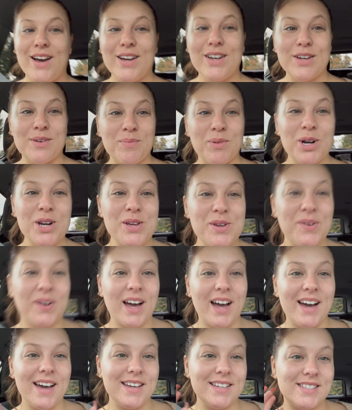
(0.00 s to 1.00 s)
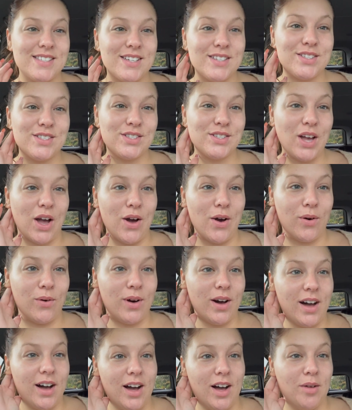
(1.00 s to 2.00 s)
Good morning, you guys.
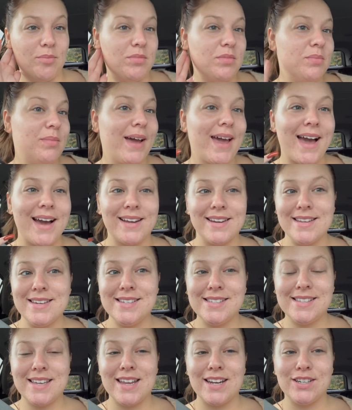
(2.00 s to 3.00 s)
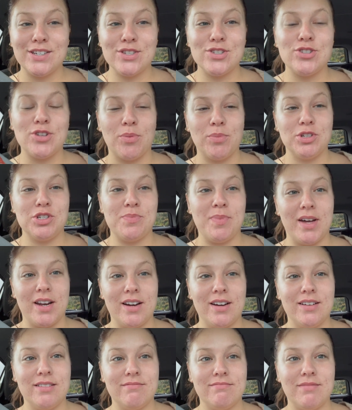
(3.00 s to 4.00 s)
So, my acne is getting so much
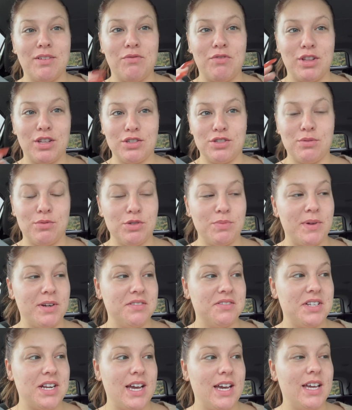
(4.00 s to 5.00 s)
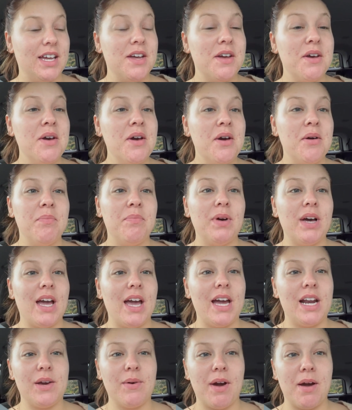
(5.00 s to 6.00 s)
better. I'm feeling so much better today.
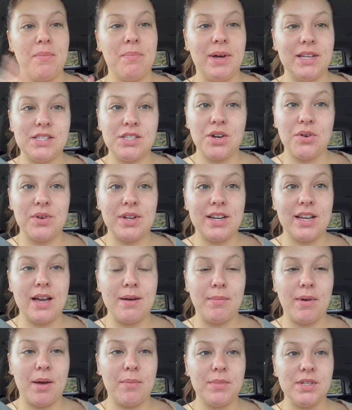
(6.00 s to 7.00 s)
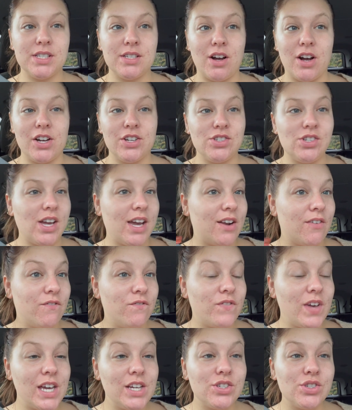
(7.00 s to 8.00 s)
But anyway, I'm about to go in and get my massage and
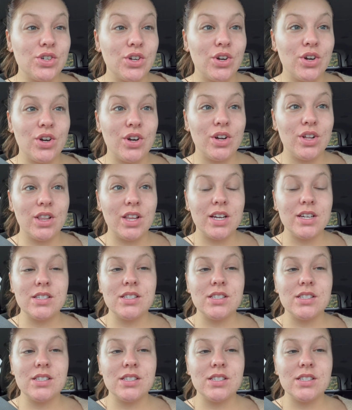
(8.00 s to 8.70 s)
facial.